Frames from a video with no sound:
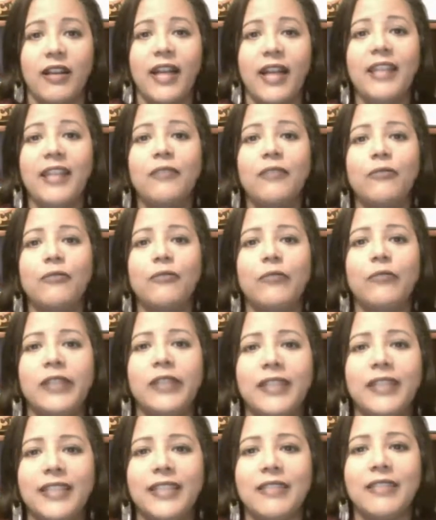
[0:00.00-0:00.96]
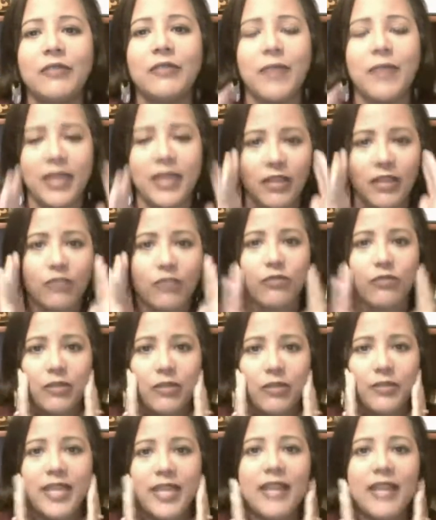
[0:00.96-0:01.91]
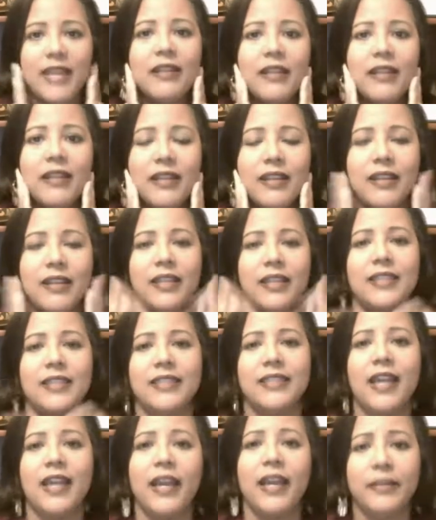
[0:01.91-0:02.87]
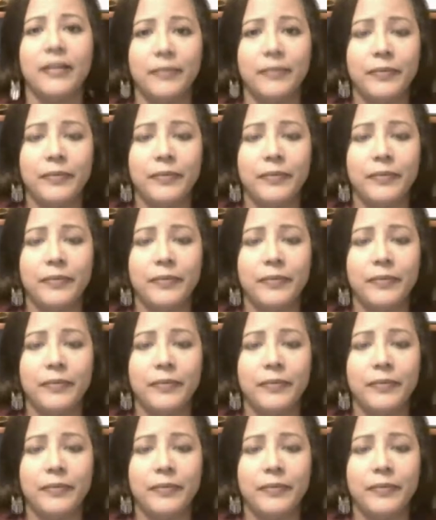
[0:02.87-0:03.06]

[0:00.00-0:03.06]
I didn't realize I was making agreement with that inside.